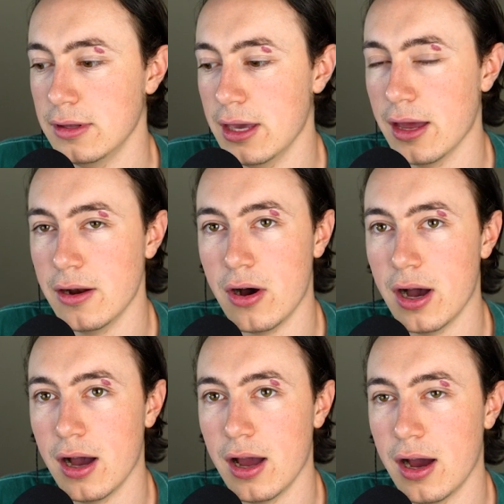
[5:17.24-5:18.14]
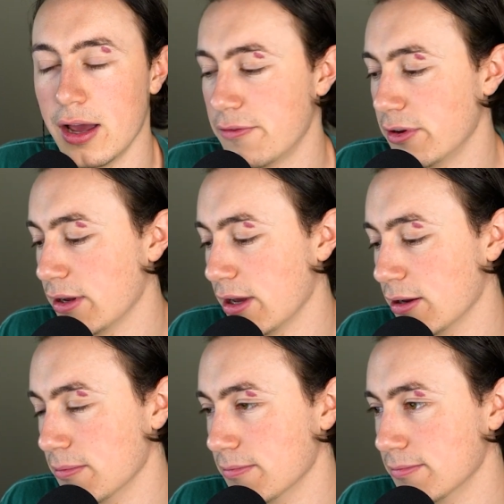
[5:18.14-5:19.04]
Yeah. No, I haven't.
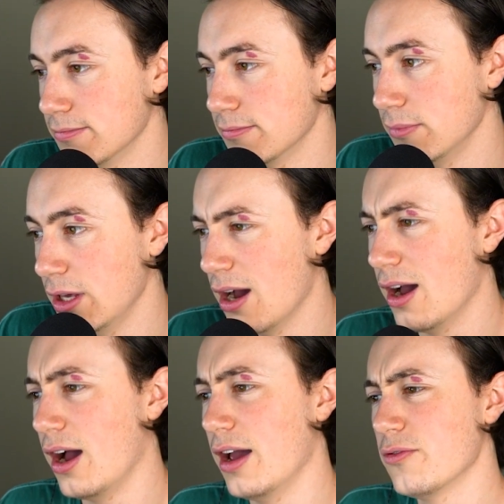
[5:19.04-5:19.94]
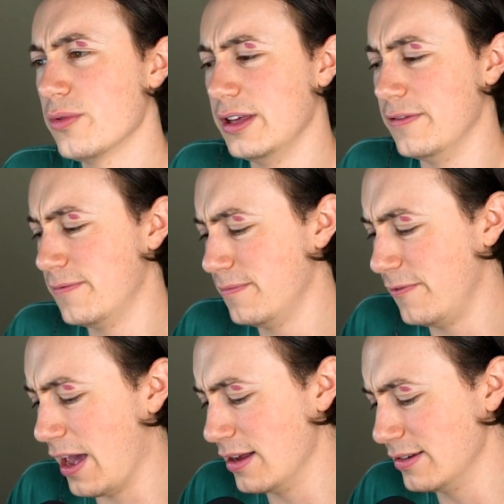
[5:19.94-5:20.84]
I haven't really
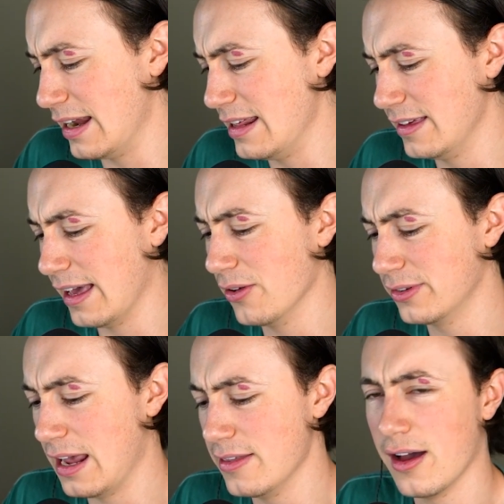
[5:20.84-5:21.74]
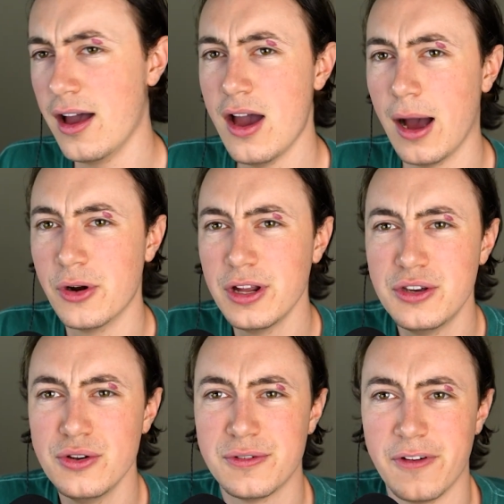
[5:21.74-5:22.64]
found anything else either. I'm not a
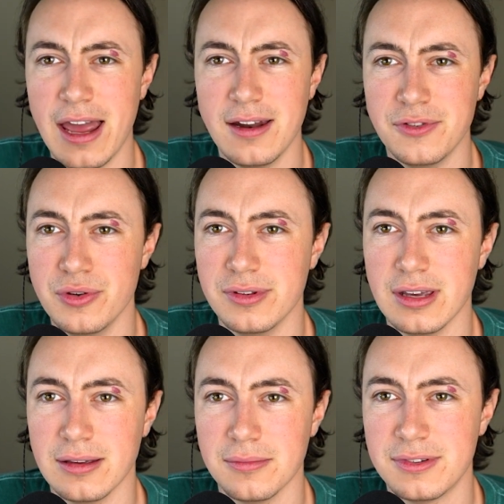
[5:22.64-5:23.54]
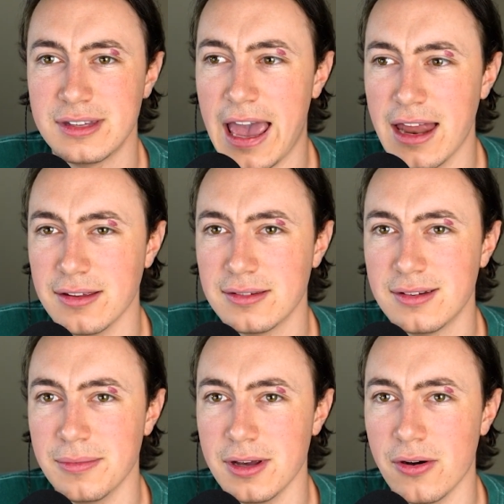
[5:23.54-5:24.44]
huge fan of using scanners
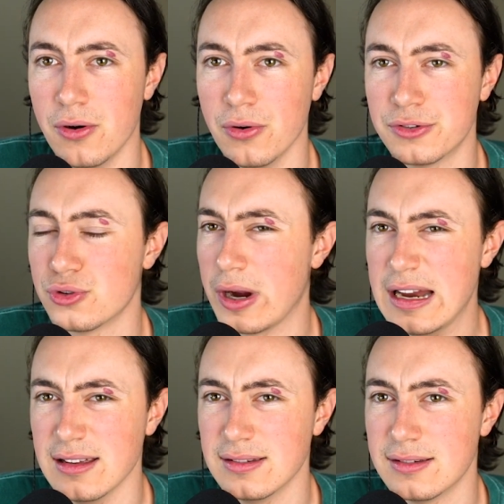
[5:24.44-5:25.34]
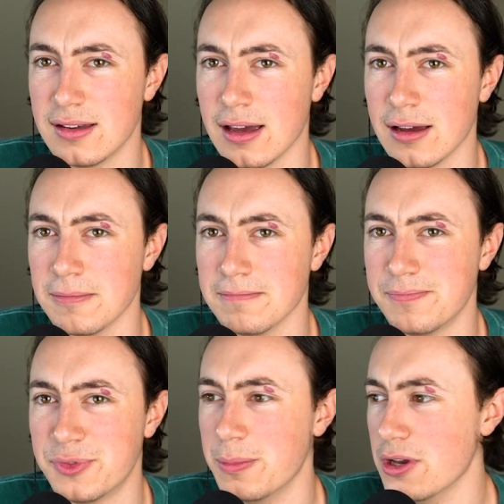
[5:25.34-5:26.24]
or screeners.
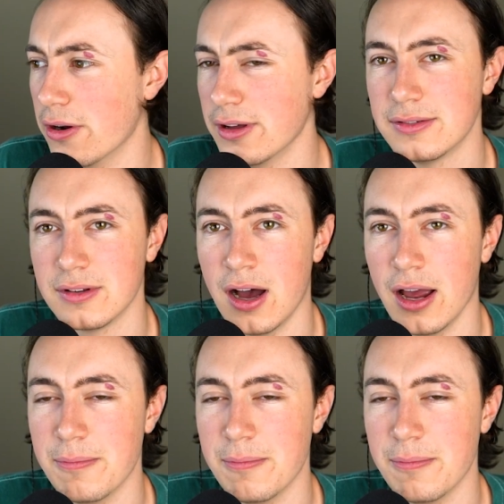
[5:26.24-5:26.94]
To be honest, I